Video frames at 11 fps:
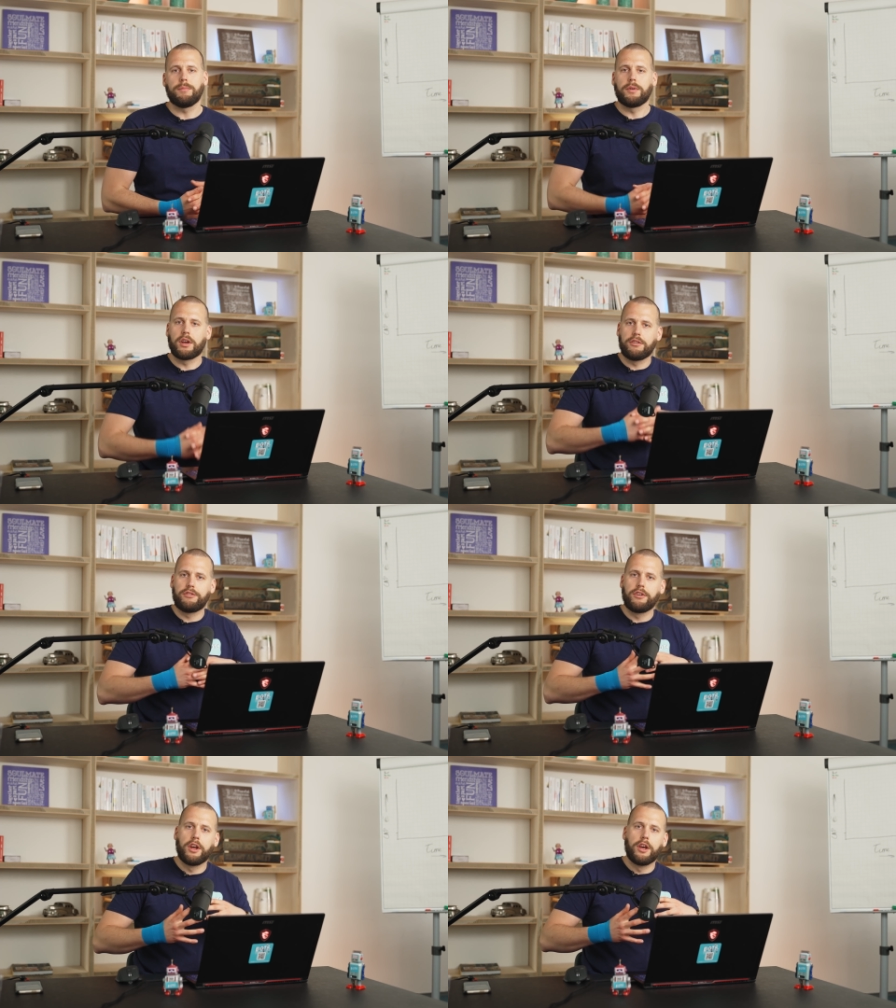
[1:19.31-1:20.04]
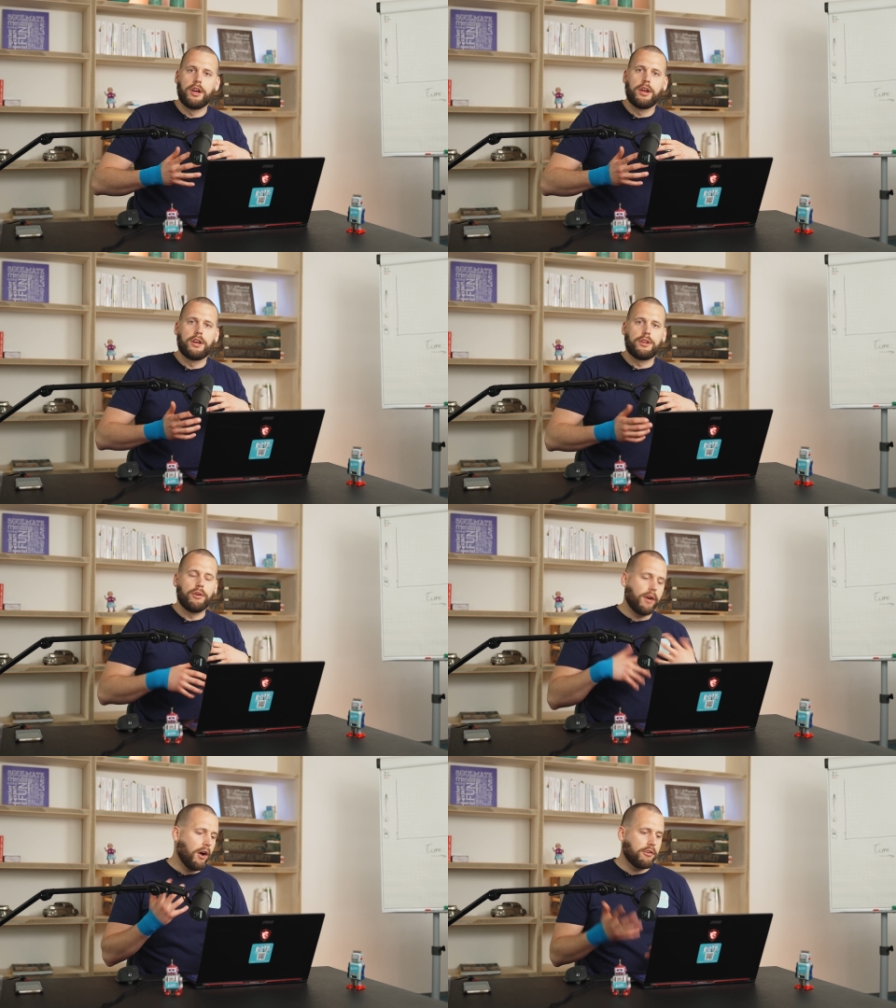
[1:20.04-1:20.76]
Because
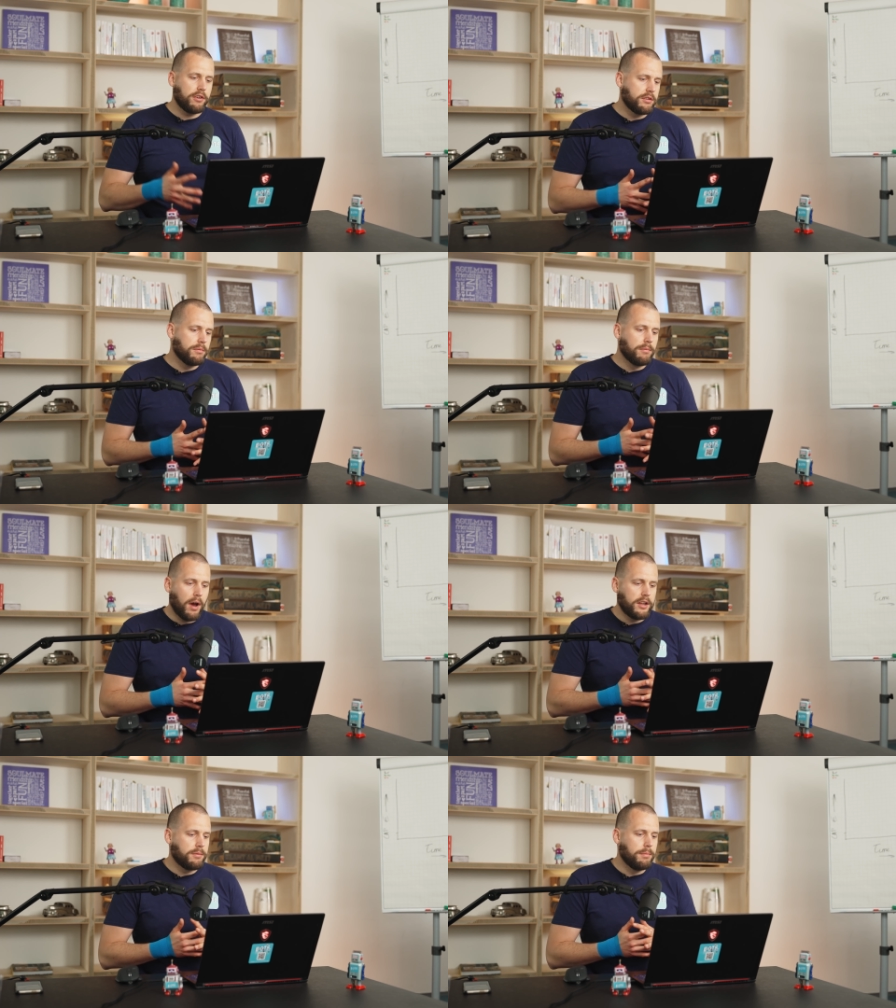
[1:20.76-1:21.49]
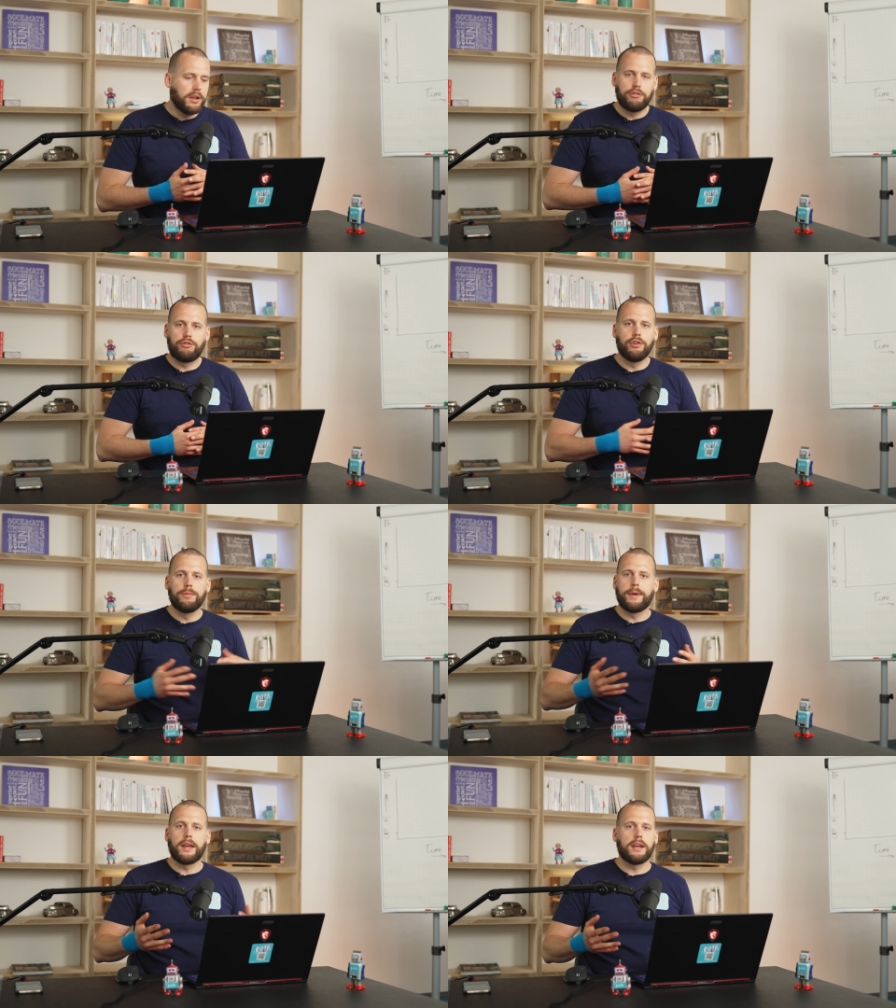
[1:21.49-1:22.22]
your algorithm might be
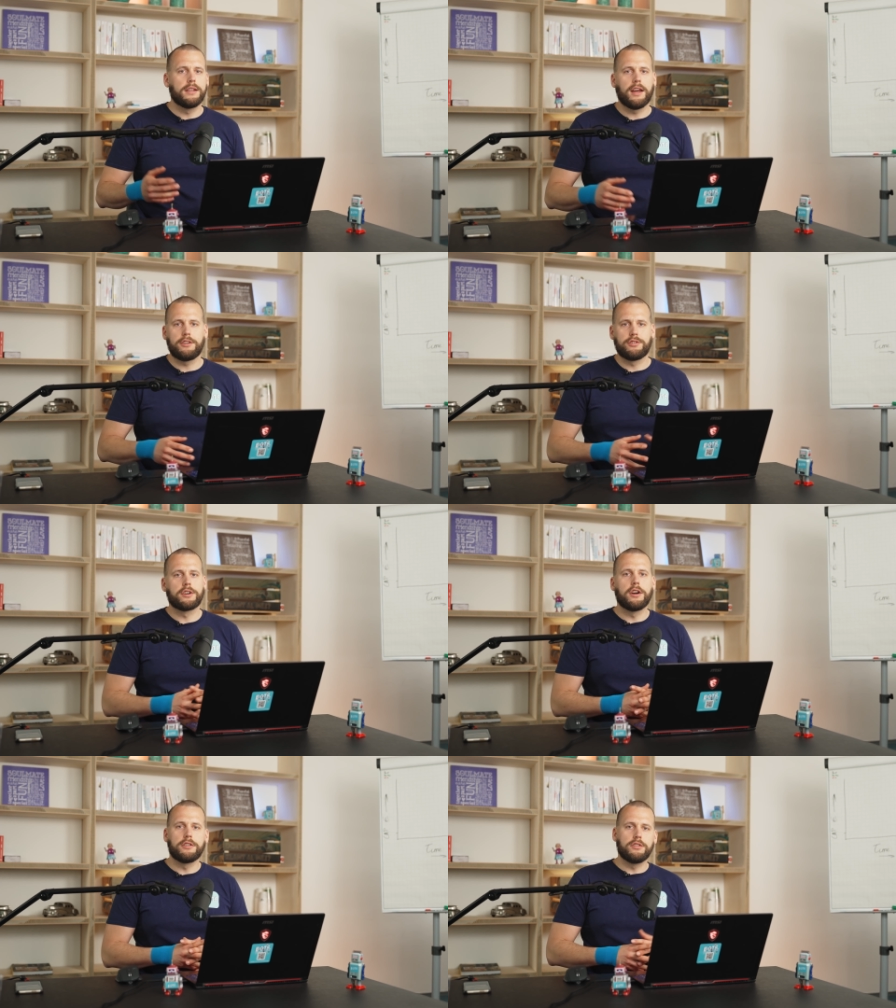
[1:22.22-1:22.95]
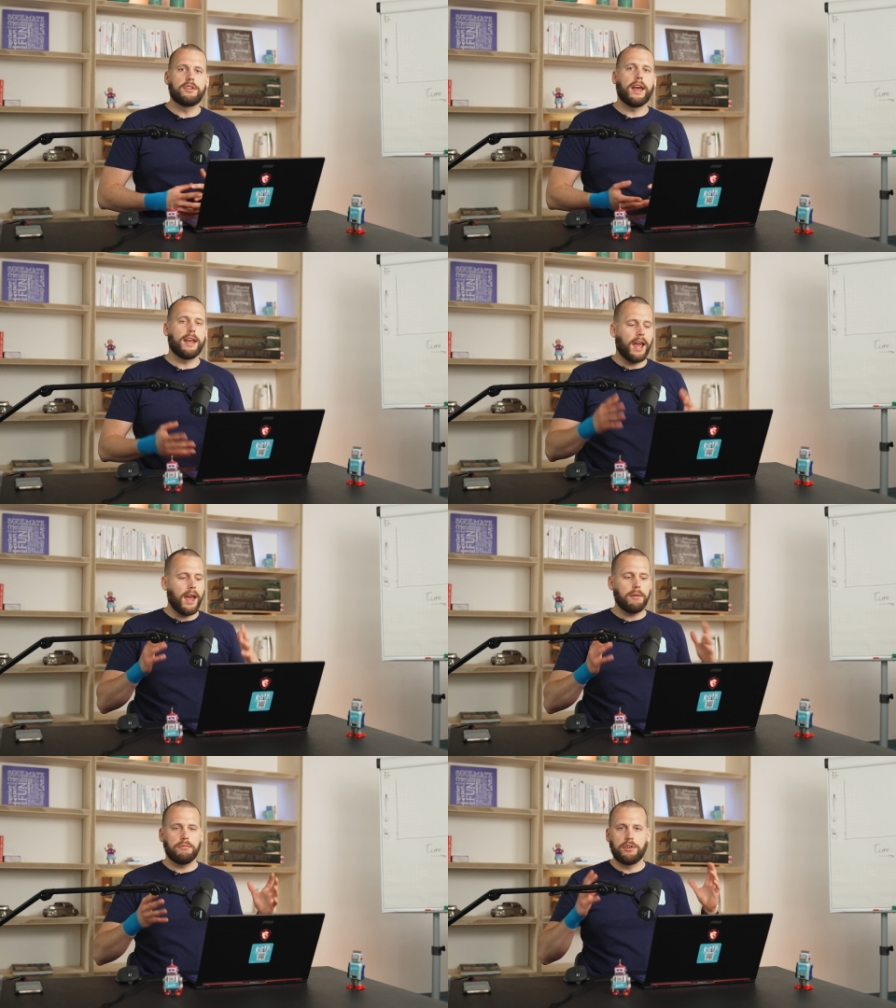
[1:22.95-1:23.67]
assuming that you're going to take
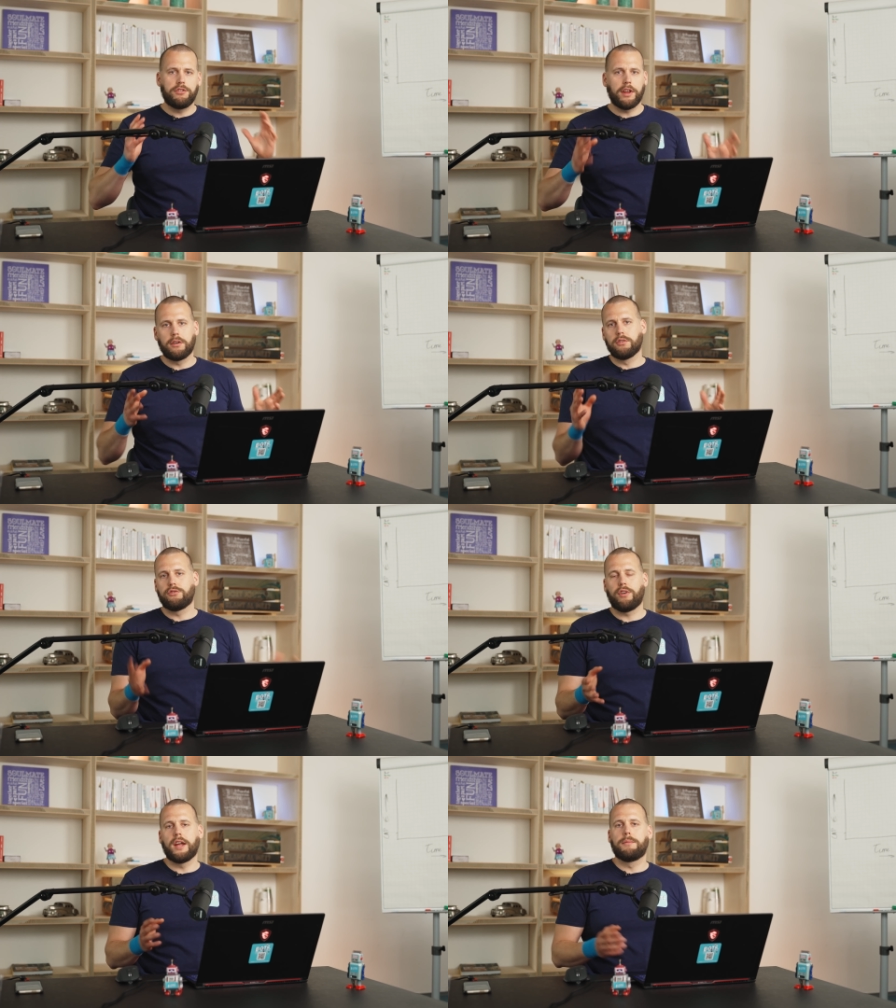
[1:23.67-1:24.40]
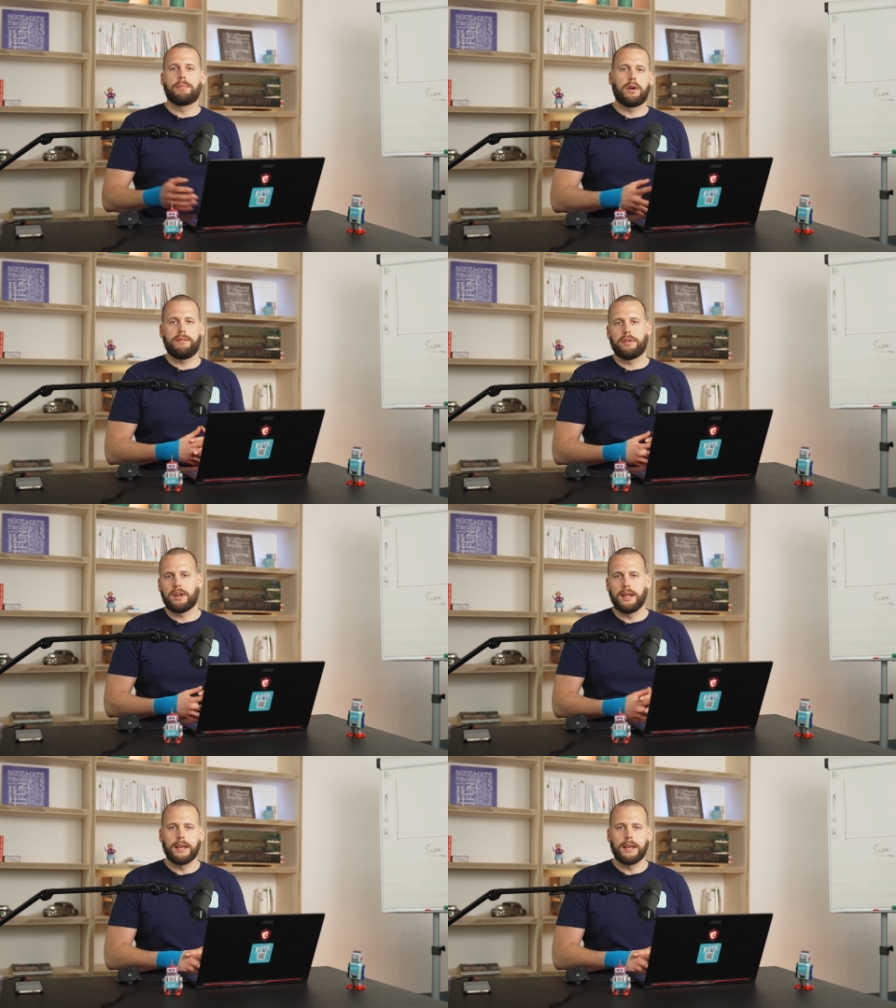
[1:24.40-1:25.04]
every single trade perfectly,